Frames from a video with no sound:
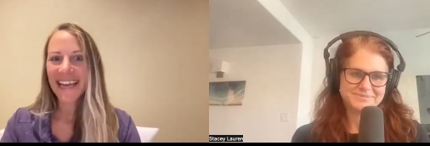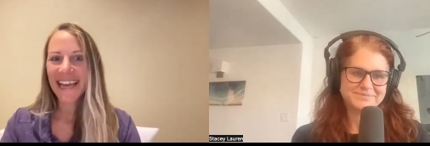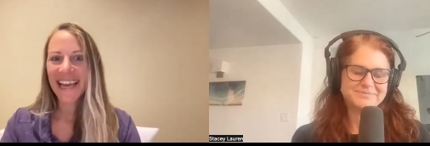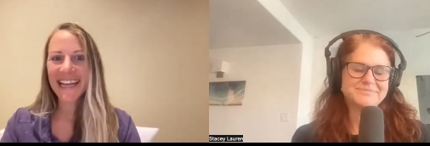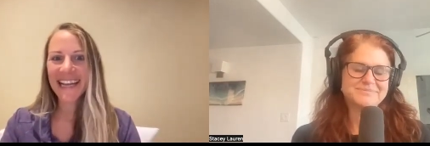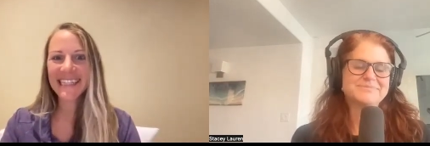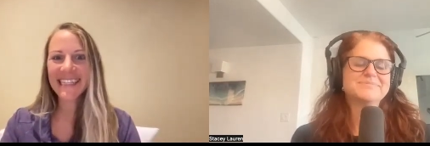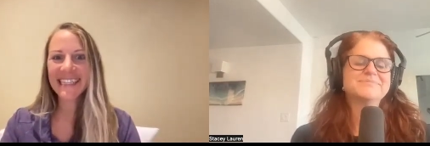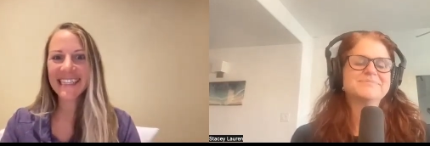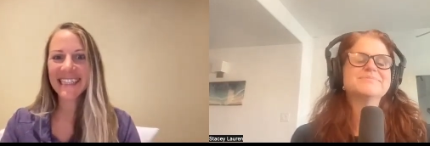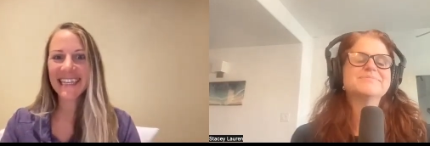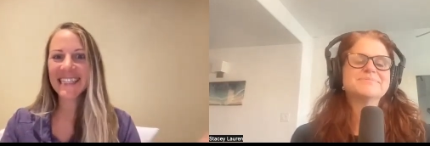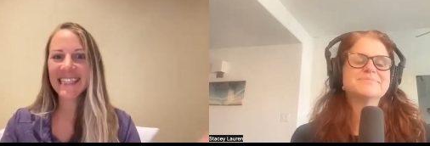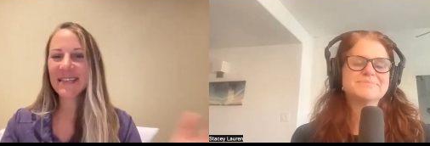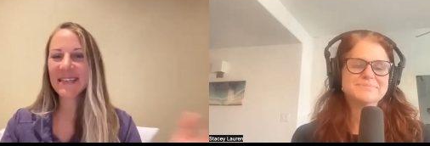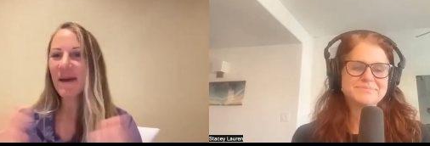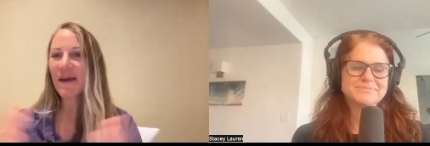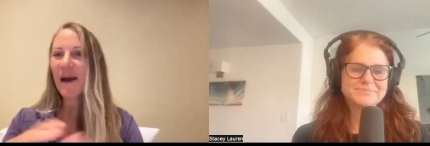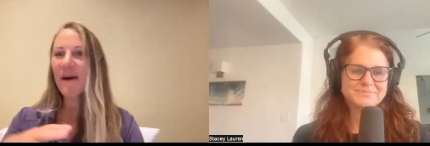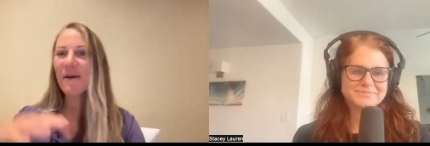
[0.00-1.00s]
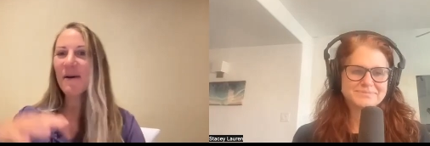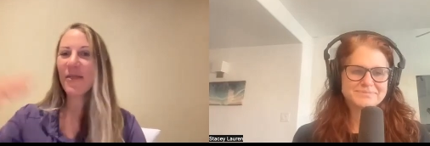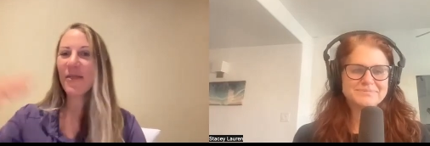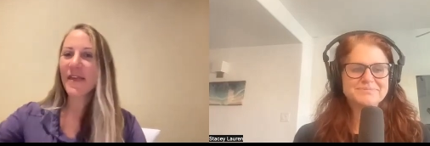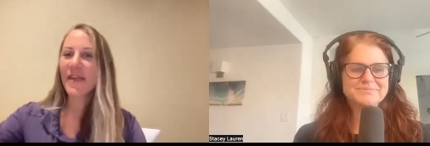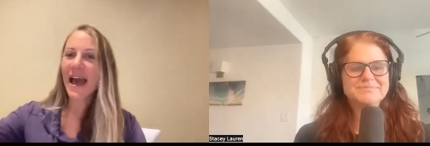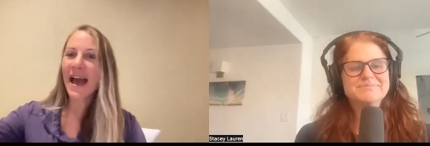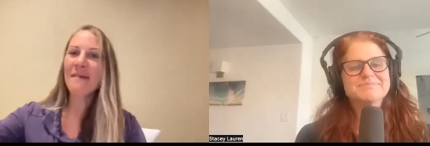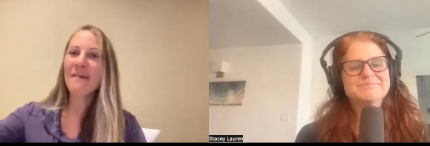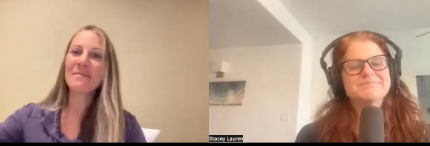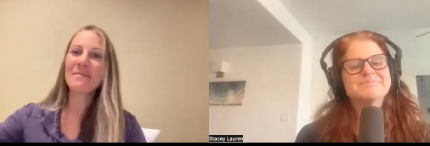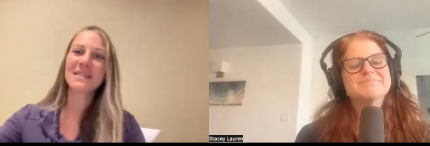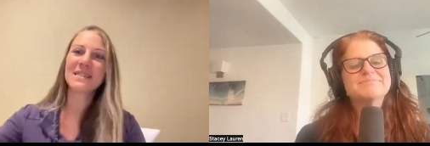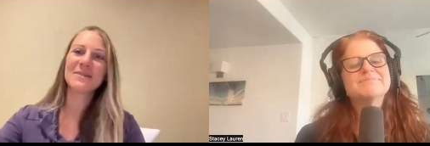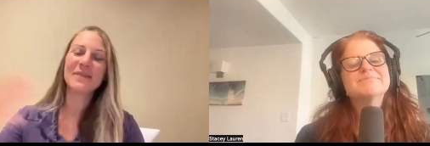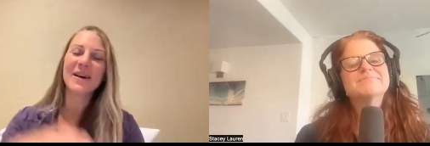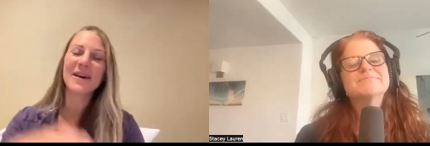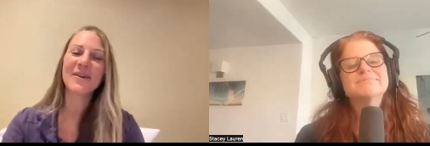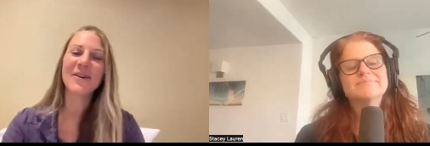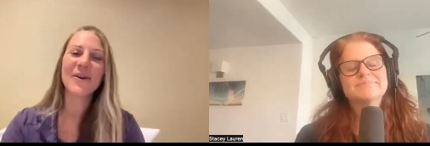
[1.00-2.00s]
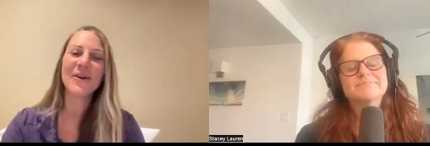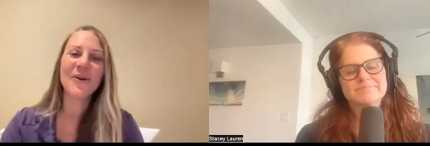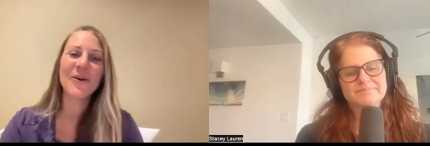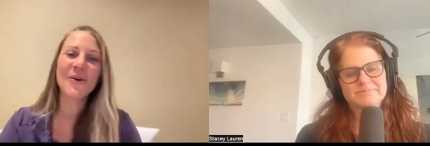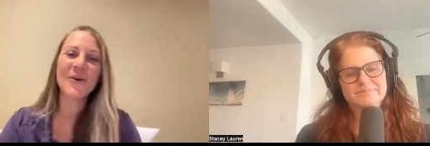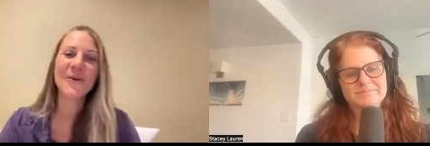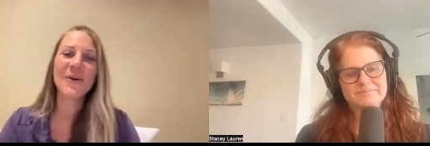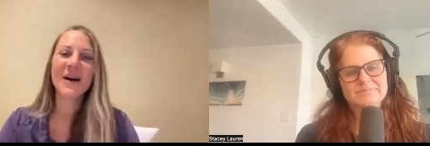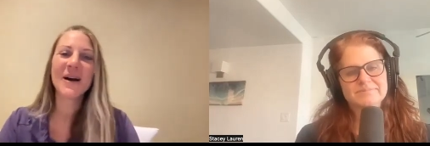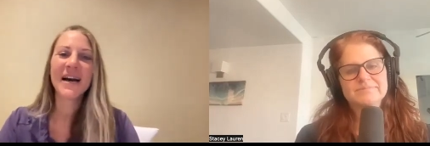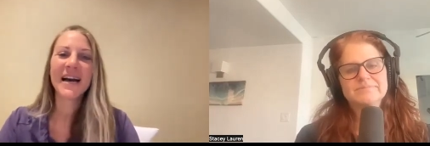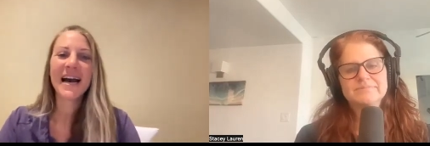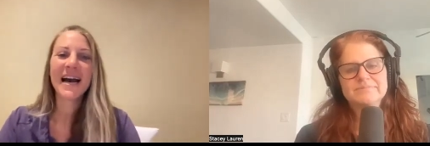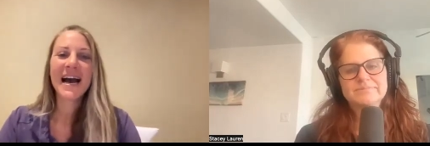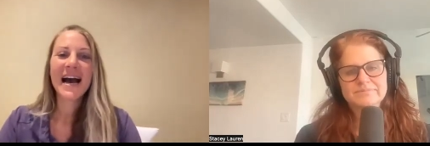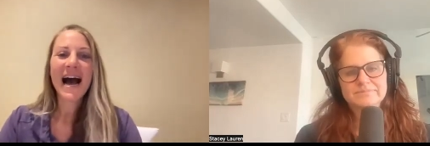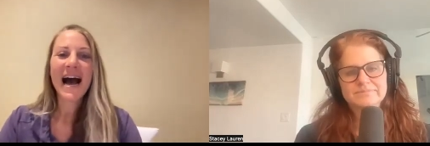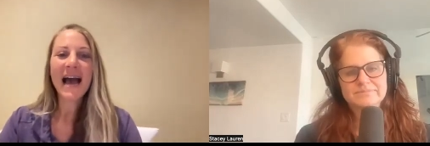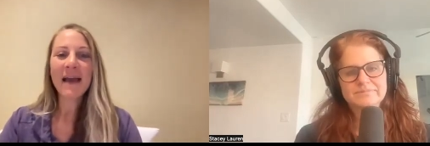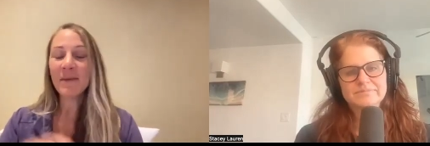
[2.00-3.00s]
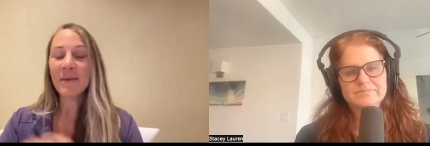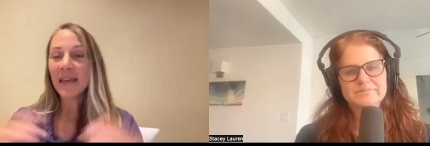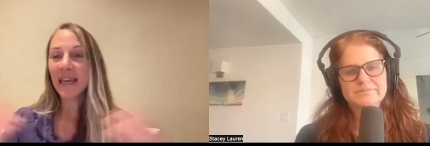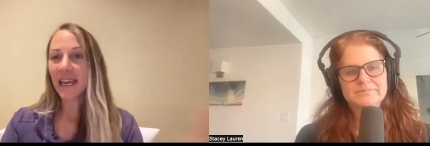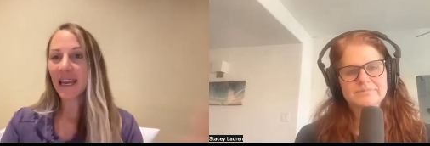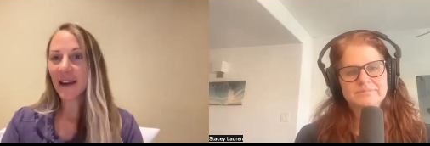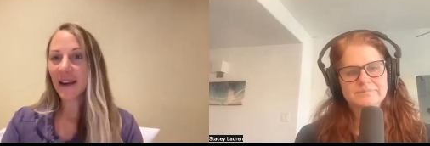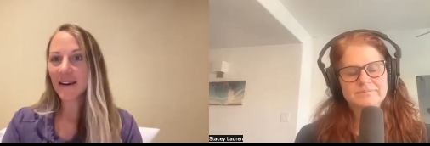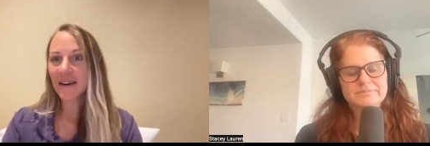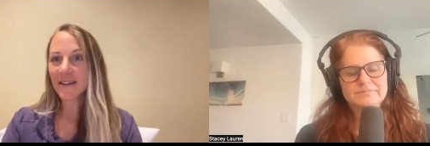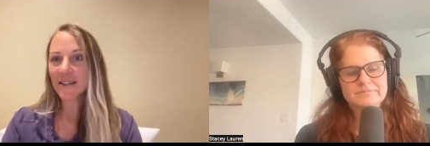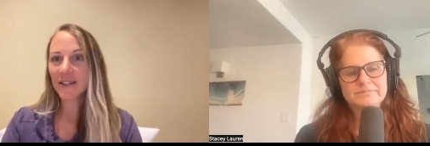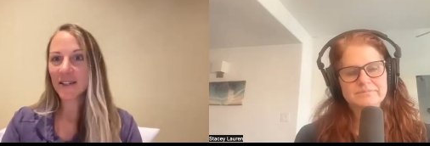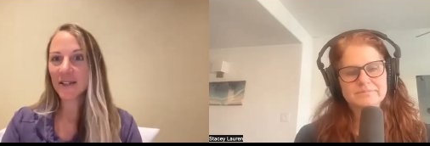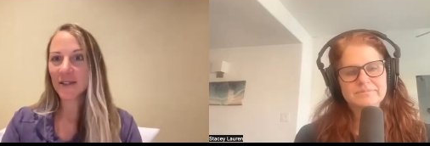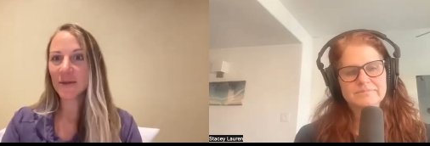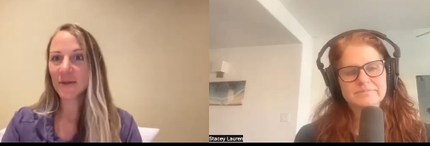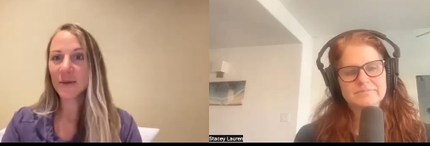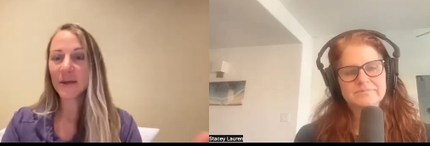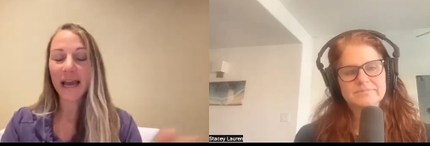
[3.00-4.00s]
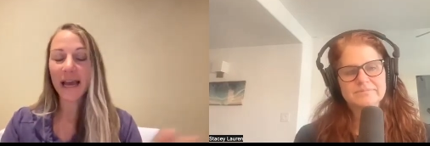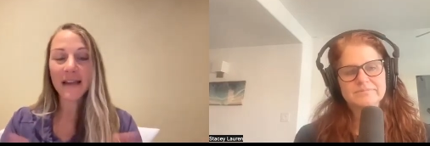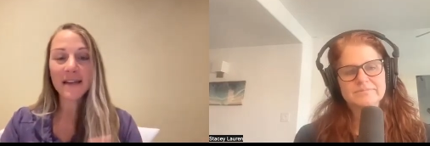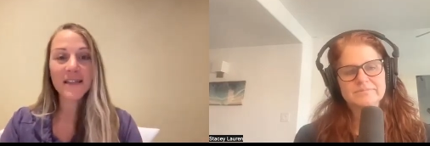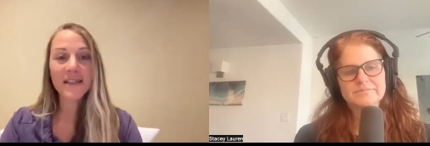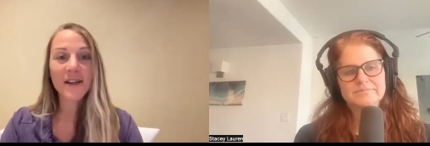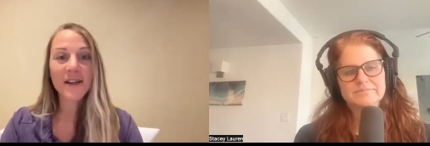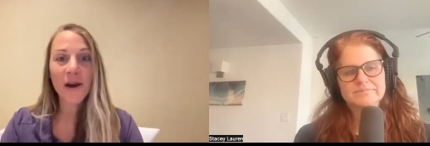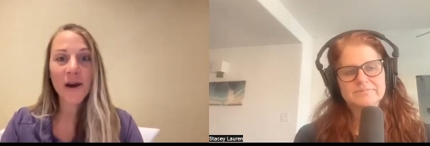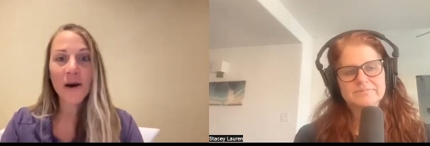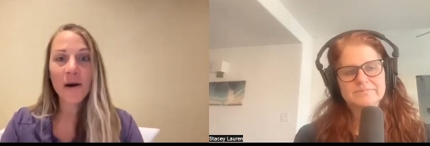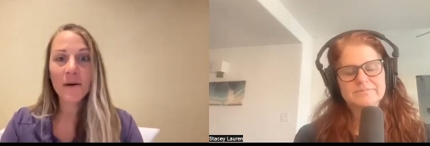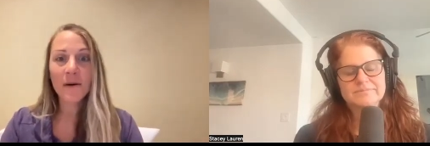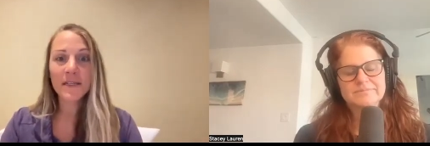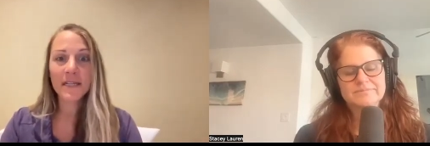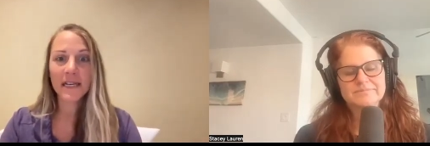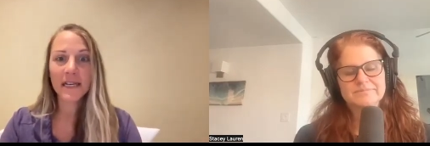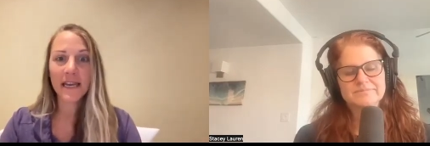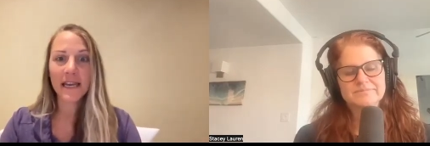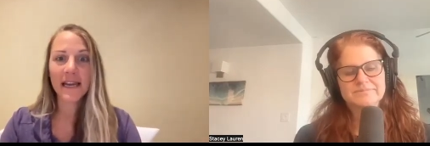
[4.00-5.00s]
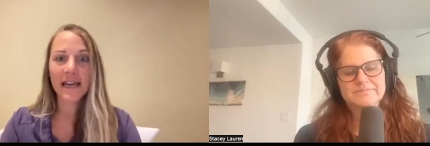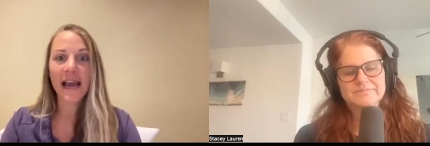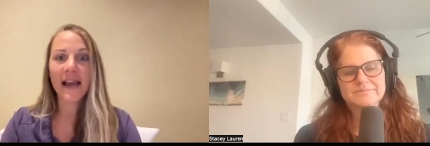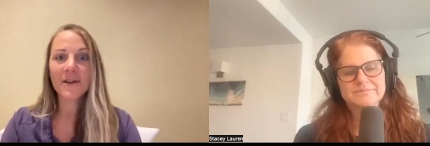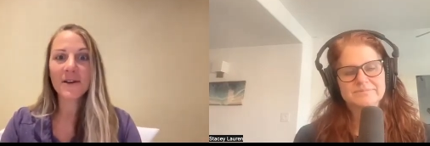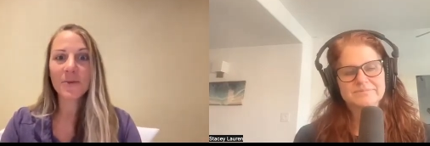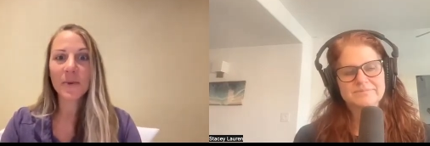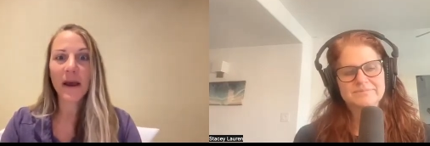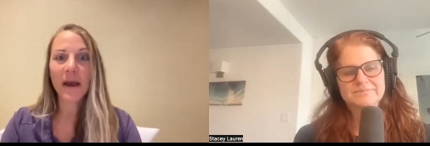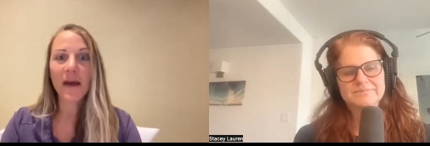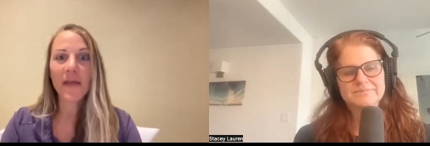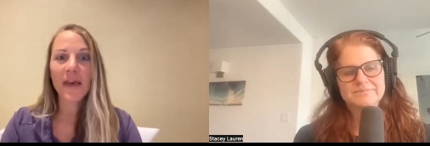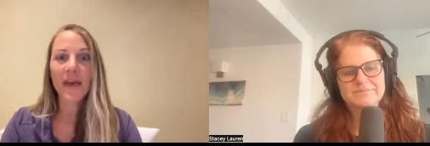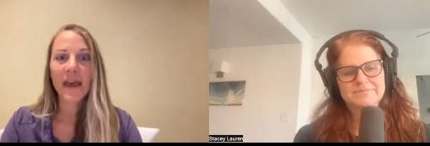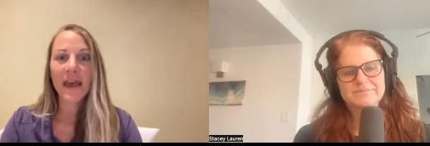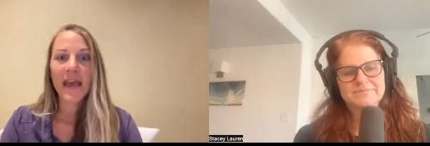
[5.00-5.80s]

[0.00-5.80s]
Speaker 1: It's it's about them. It's about who I'm here to get to know, to connect with.